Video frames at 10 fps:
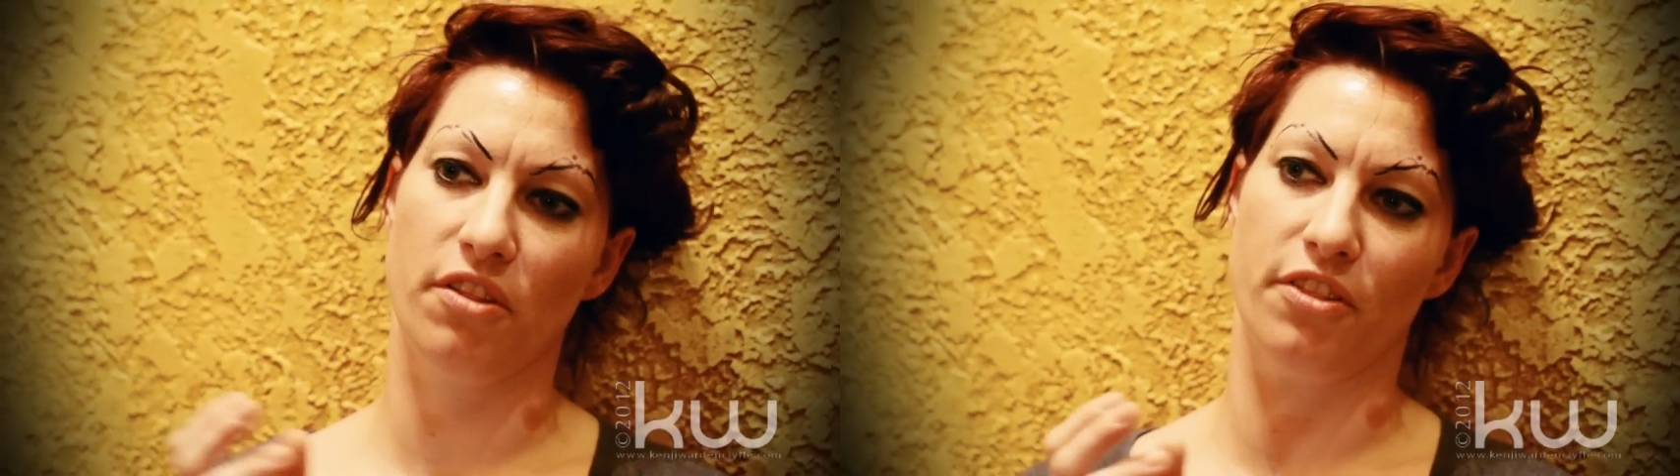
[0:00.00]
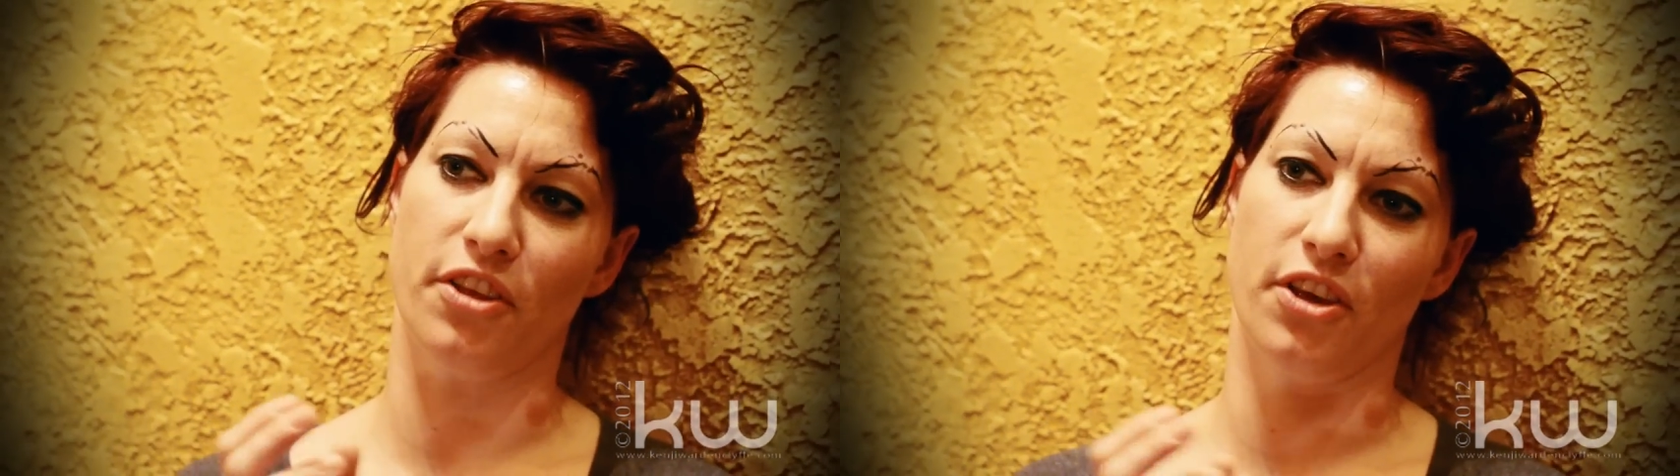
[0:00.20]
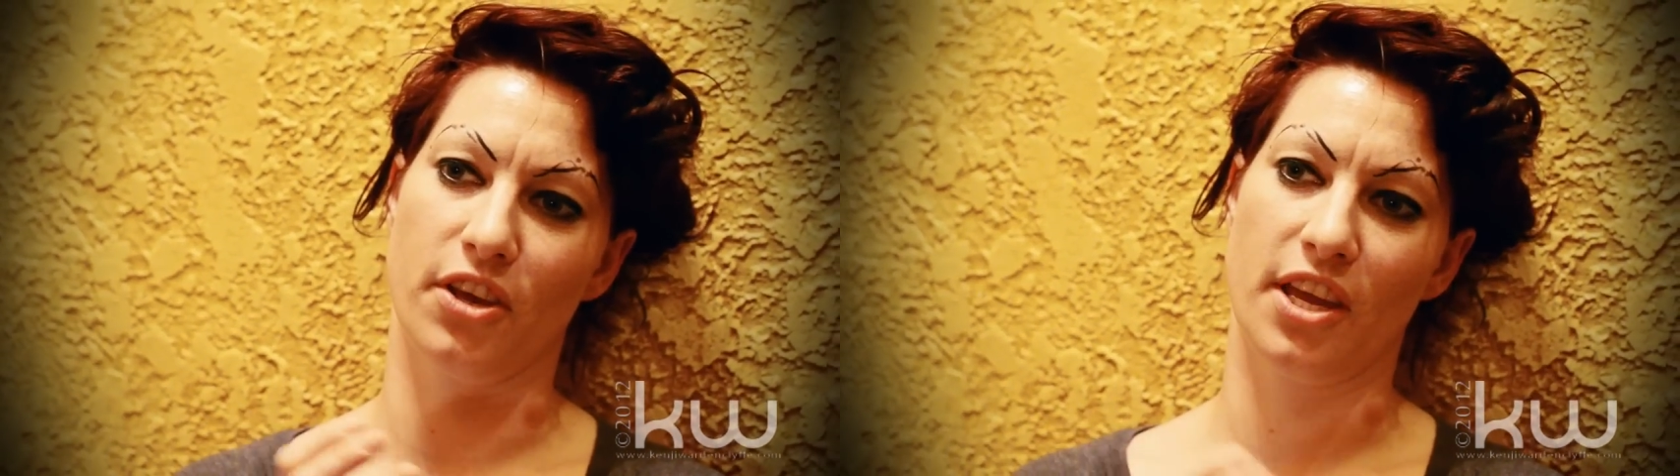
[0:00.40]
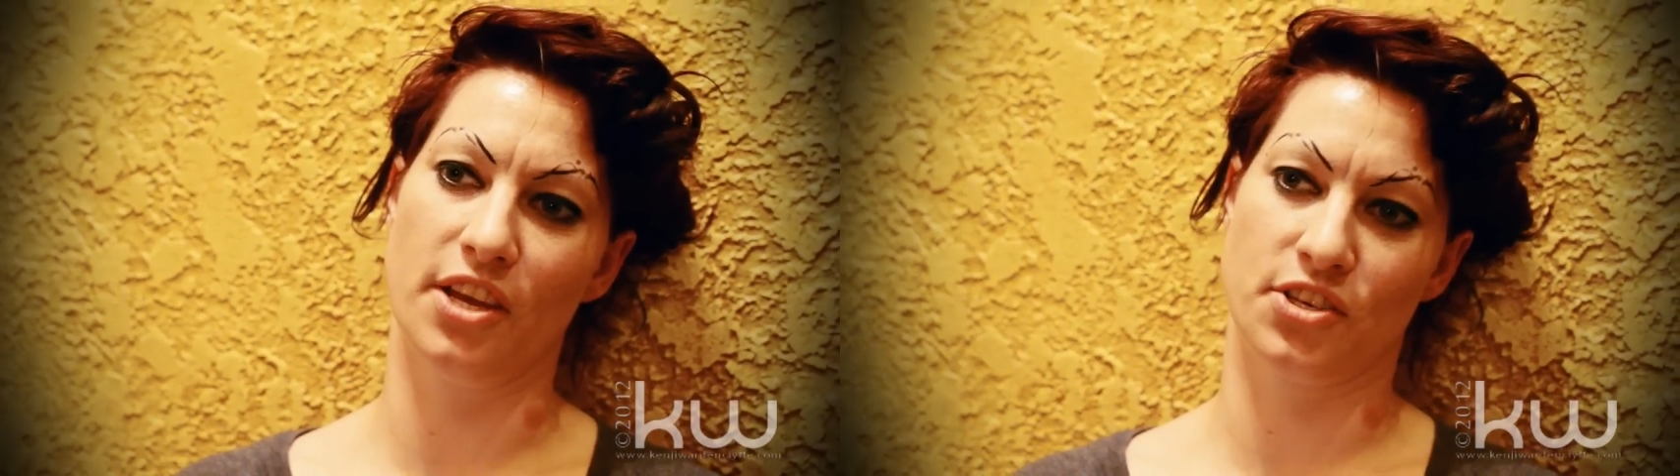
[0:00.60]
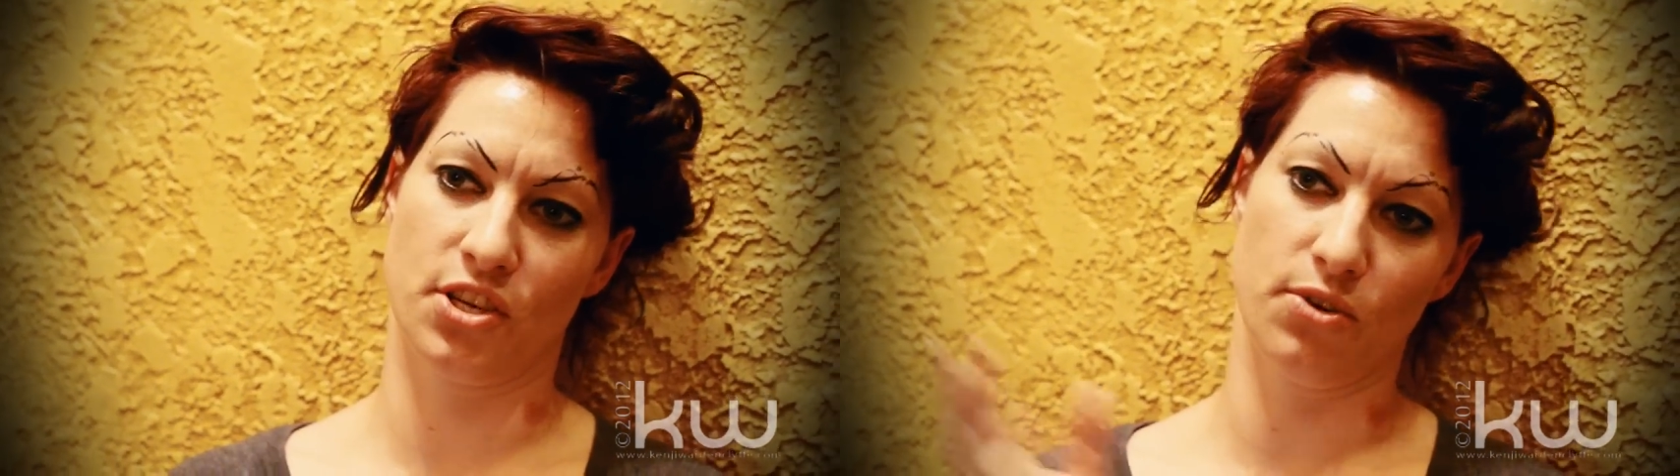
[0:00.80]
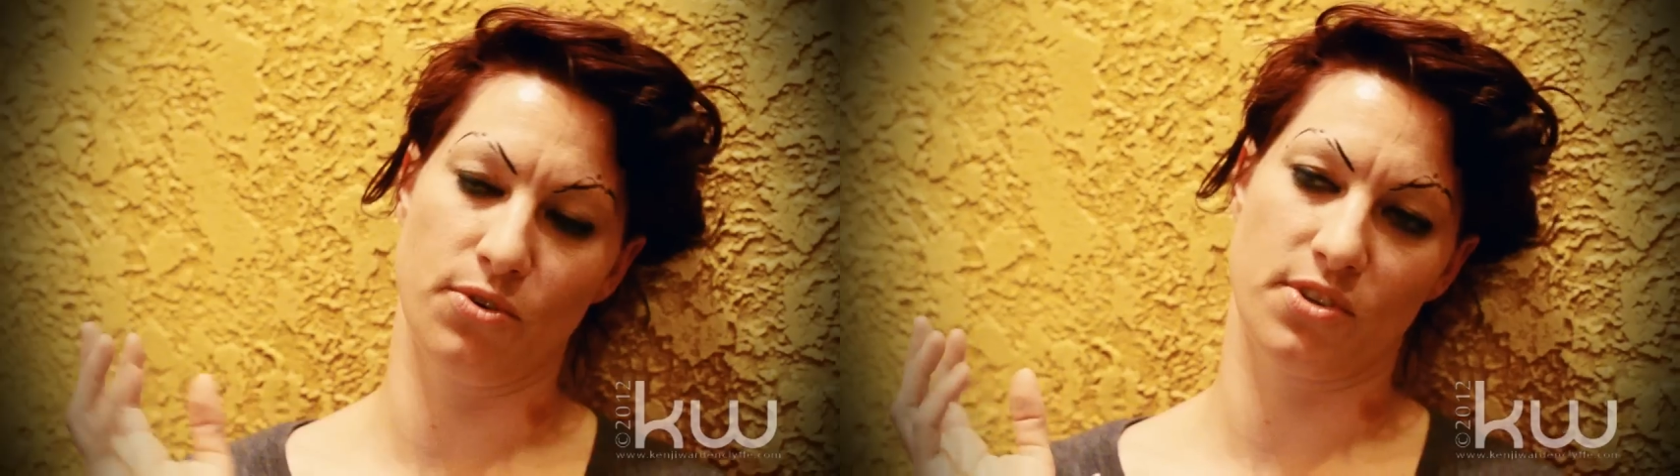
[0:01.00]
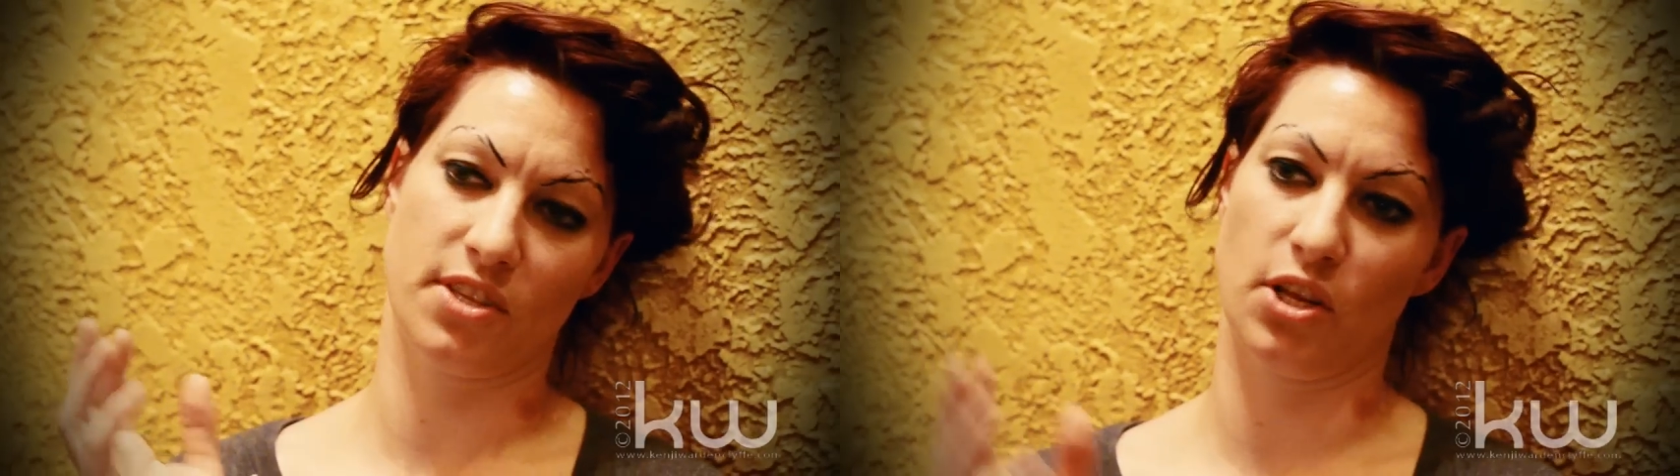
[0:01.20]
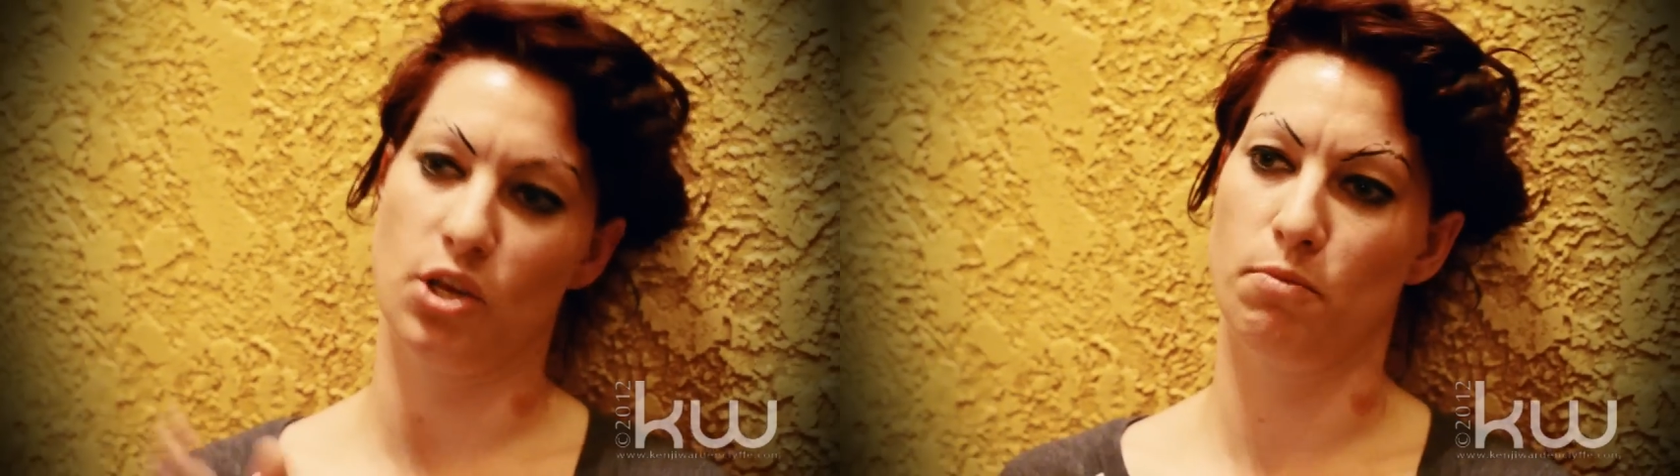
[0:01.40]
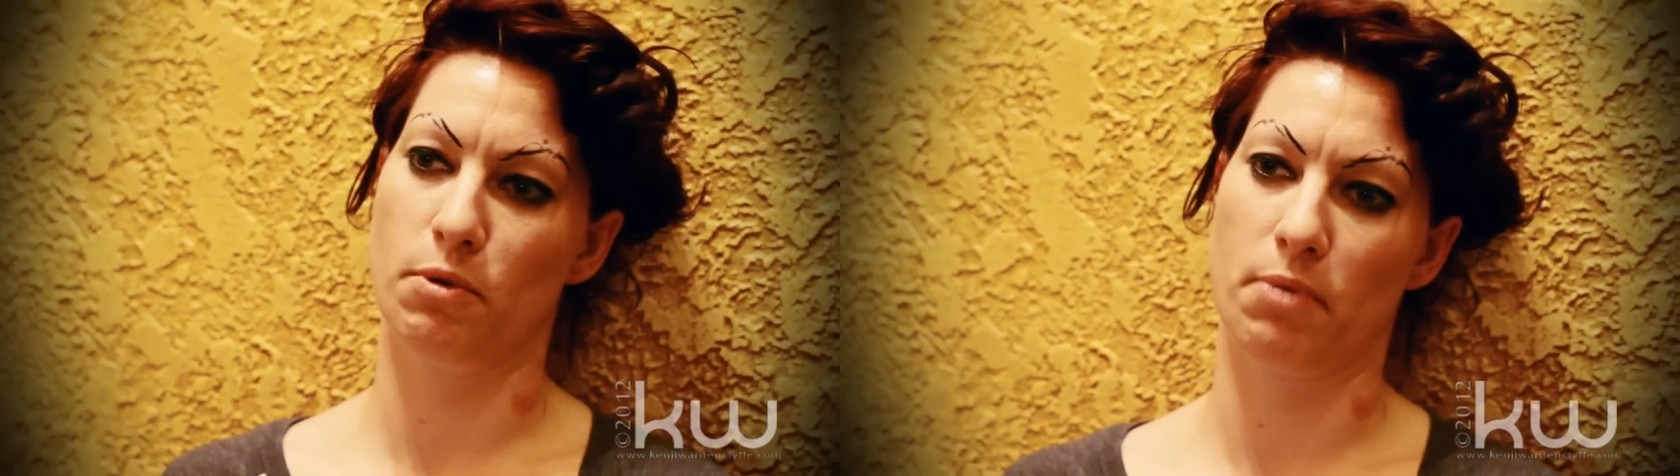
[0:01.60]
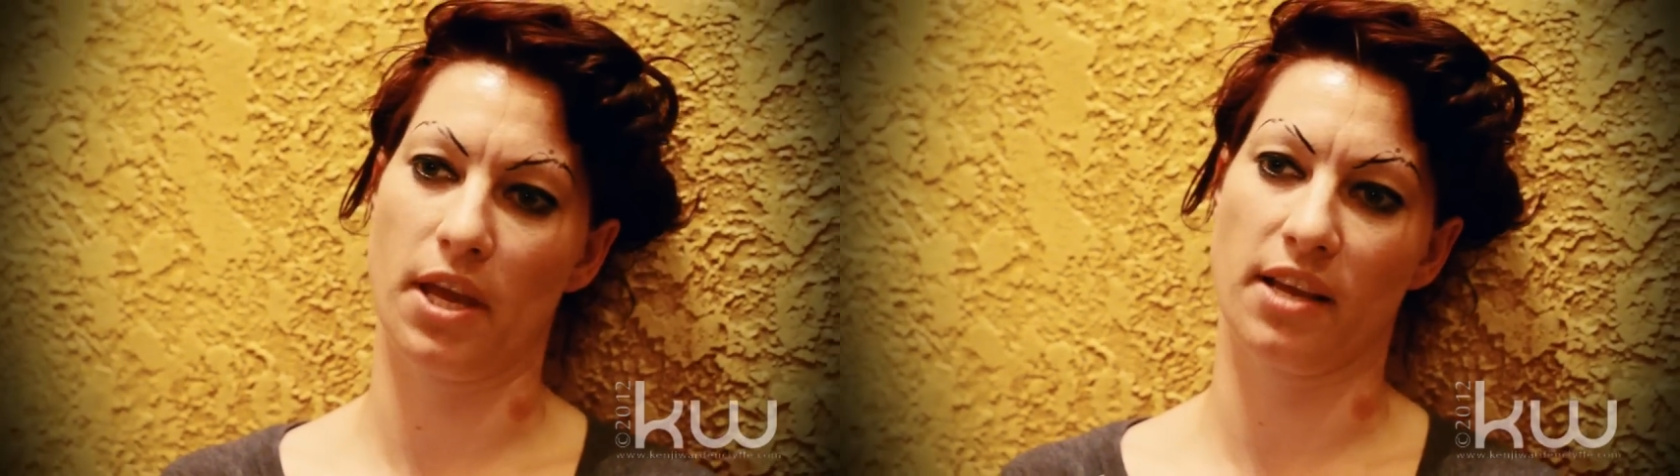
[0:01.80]
the issues that
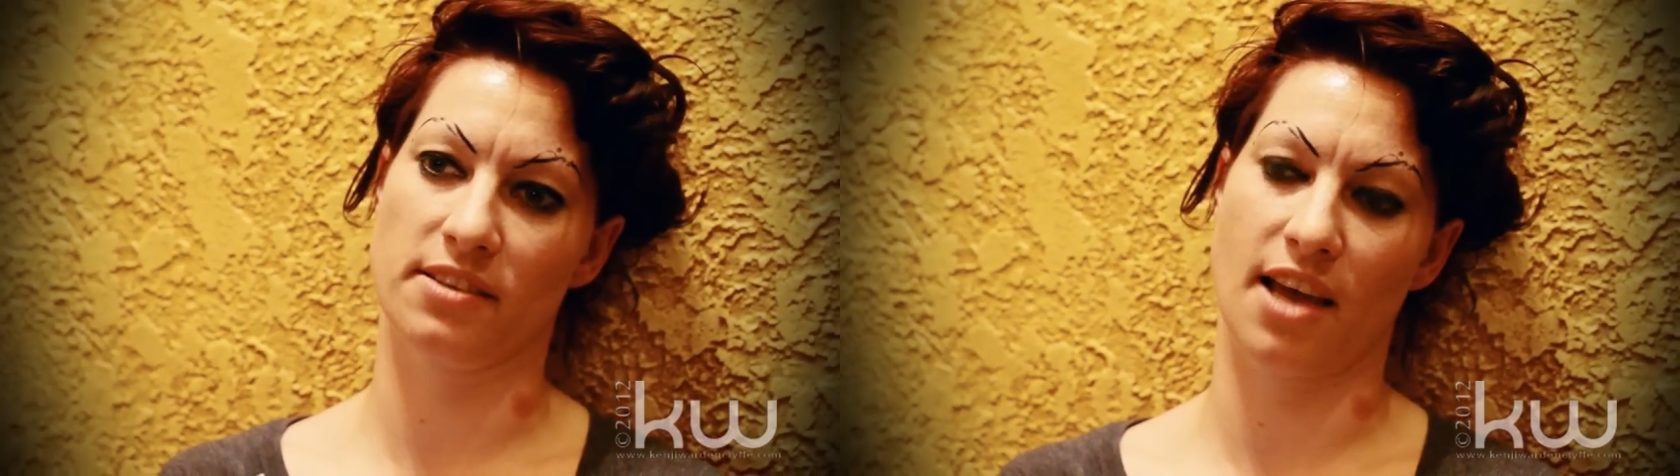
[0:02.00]
human beings